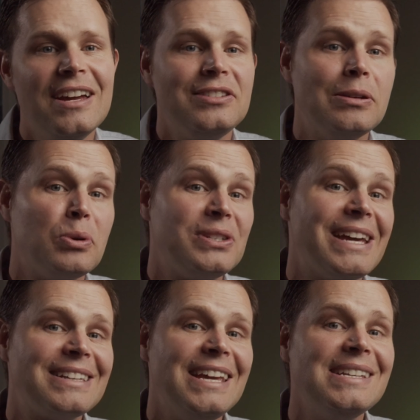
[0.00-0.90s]
to
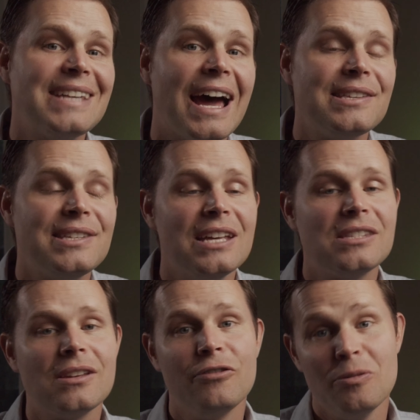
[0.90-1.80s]
protect his
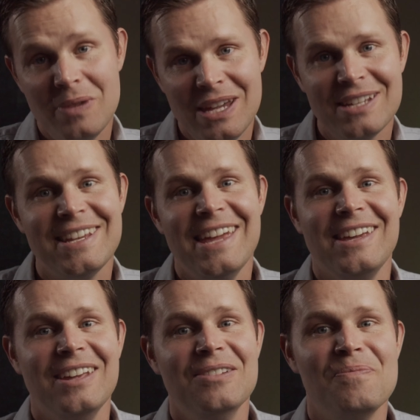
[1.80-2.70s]
assets from being
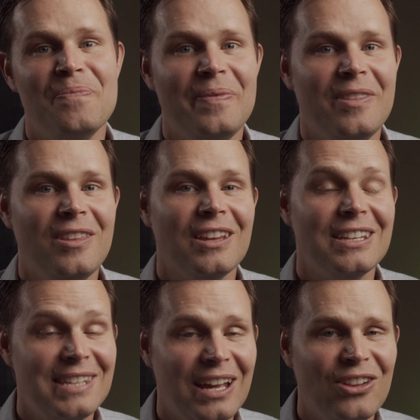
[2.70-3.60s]
taken.
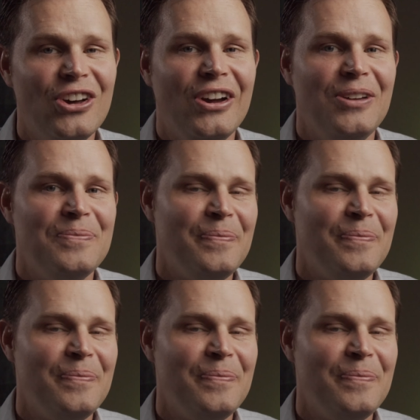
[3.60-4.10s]
Let's take a look.